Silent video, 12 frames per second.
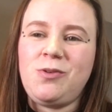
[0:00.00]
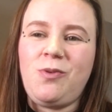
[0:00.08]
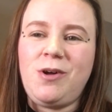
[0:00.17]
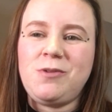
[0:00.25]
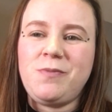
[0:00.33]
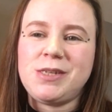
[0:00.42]

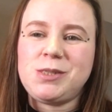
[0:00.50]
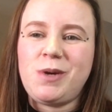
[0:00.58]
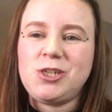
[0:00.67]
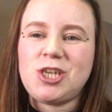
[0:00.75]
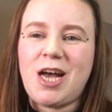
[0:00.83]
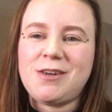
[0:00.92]
welcome back to my
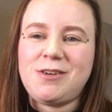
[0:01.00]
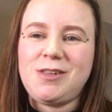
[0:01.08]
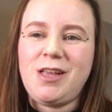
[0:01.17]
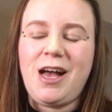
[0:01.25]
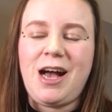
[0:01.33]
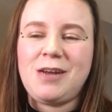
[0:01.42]
channel.
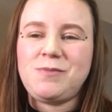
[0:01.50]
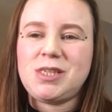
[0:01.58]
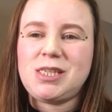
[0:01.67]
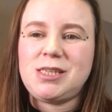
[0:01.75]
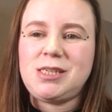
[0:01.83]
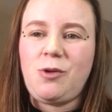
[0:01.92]
I'm the
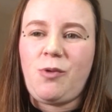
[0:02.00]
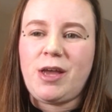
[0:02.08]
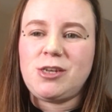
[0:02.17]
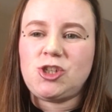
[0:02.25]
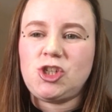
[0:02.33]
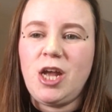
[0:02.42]
City
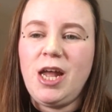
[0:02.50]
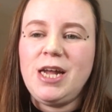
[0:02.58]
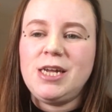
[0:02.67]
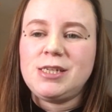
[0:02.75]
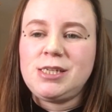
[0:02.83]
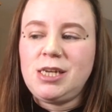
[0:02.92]
Witch.
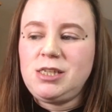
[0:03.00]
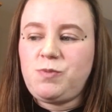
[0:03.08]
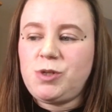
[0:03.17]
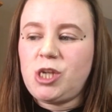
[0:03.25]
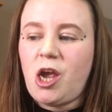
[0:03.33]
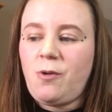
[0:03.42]
Today's
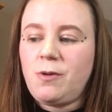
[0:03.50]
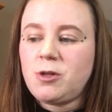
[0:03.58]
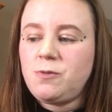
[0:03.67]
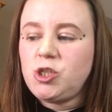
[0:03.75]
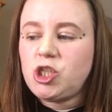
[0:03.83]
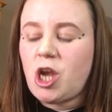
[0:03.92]
video I'm going
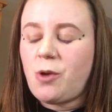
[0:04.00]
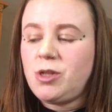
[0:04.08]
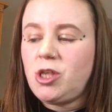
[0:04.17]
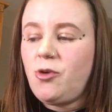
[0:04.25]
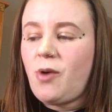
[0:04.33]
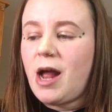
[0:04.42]
to be showing
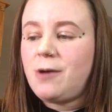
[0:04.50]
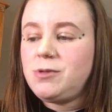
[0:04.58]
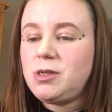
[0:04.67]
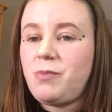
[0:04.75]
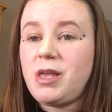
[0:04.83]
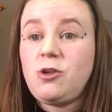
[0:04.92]
you how
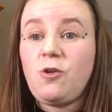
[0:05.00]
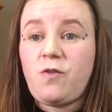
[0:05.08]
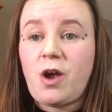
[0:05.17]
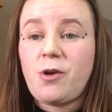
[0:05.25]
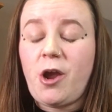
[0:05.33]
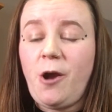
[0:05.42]
to make your
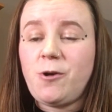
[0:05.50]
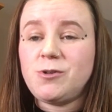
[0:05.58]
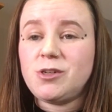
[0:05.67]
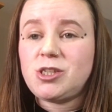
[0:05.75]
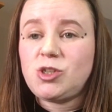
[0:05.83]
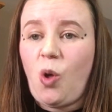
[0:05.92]
very
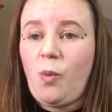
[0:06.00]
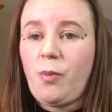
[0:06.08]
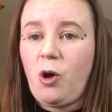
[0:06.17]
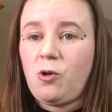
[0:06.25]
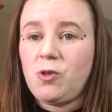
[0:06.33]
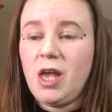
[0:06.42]
own salt
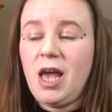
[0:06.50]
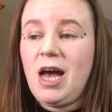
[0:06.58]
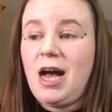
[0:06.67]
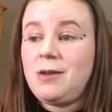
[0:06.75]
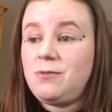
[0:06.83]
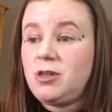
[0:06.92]
bowl,
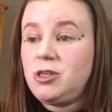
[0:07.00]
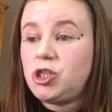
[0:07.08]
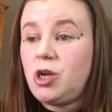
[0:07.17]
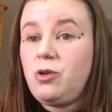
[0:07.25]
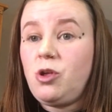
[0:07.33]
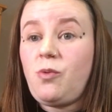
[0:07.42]
and I'm going to
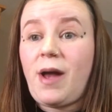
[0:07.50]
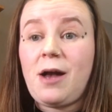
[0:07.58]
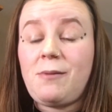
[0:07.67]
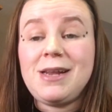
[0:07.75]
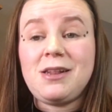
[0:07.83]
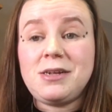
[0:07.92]
show you
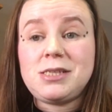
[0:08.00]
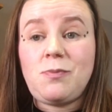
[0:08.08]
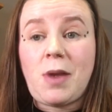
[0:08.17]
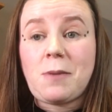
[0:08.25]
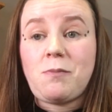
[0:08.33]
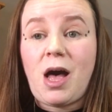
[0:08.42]
how I like to
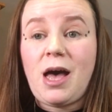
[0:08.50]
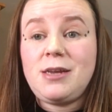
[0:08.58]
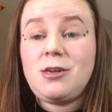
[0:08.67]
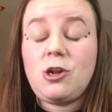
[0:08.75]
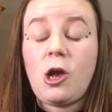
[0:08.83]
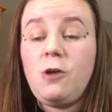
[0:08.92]
make mine,
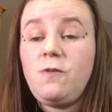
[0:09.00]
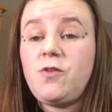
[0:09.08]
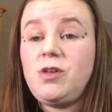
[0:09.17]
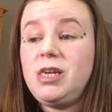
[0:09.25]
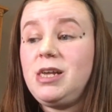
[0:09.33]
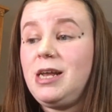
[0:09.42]
and
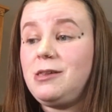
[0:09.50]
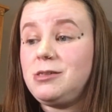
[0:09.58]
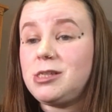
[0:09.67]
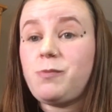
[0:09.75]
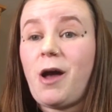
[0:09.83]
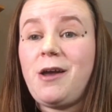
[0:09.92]
hopefully it'll
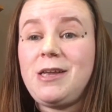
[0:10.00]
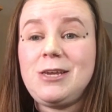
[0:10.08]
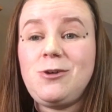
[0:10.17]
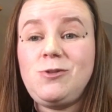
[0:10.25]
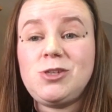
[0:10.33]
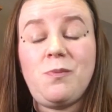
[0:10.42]
inspire
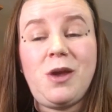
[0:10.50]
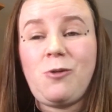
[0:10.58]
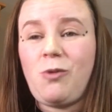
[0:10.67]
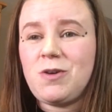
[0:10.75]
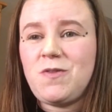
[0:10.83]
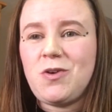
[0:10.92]
you to make
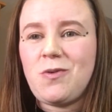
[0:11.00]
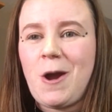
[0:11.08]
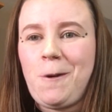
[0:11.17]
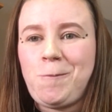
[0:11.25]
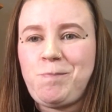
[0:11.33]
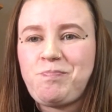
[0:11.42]
one of your
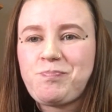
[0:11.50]
own.